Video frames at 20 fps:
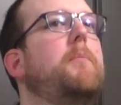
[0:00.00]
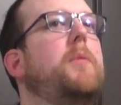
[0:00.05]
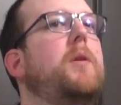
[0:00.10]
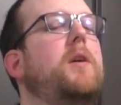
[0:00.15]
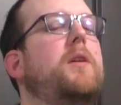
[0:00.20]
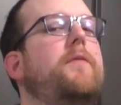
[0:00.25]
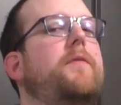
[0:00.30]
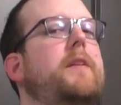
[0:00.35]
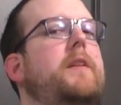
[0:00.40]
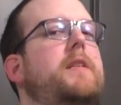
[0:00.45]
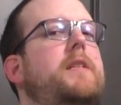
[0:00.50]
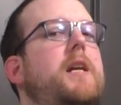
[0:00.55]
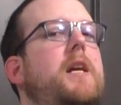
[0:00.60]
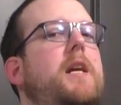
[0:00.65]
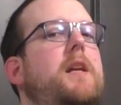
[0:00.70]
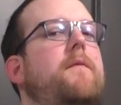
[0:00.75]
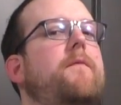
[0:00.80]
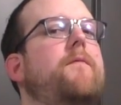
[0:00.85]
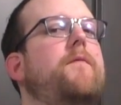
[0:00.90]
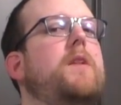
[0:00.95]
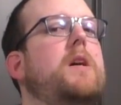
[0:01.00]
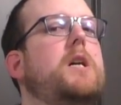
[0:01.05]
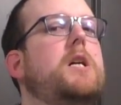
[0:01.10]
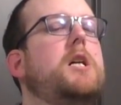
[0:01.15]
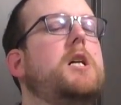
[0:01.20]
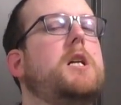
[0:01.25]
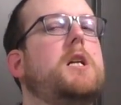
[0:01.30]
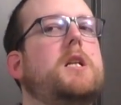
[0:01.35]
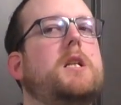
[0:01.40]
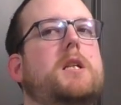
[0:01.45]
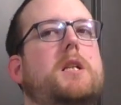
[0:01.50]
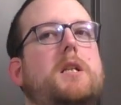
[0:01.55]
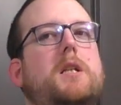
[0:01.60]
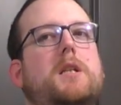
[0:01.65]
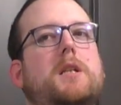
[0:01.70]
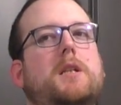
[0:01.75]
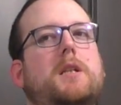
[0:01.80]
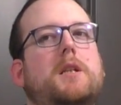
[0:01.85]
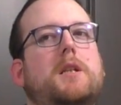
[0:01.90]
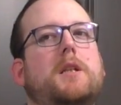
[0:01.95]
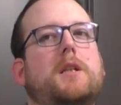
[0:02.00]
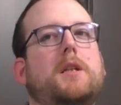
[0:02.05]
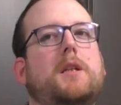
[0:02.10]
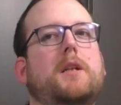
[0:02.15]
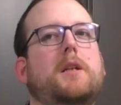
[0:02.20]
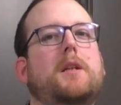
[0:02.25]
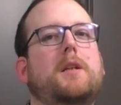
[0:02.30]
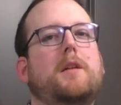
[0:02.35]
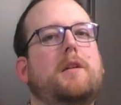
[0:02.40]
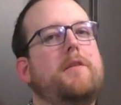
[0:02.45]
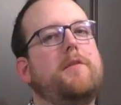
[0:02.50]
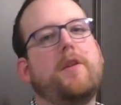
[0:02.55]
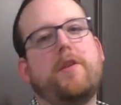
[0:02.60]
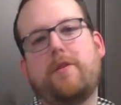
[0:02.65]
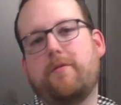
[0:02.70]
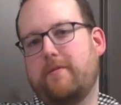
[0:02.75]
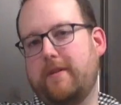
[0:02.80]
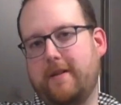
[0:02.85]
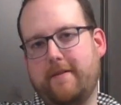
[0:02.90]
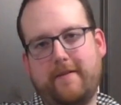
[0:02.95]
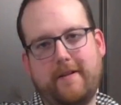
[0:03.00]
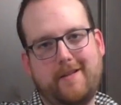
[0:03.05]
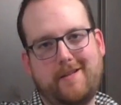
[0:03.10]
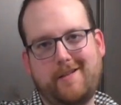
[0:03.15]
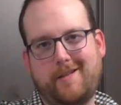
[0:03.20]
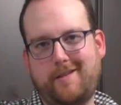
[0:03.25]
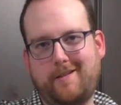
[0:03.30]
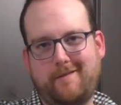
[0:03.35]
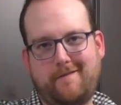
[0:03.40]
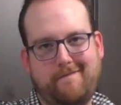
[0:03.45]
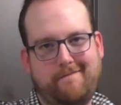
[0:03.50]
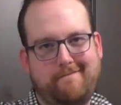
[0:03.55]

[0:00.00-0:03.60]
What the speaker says: Perfect day in fall. The 3 of us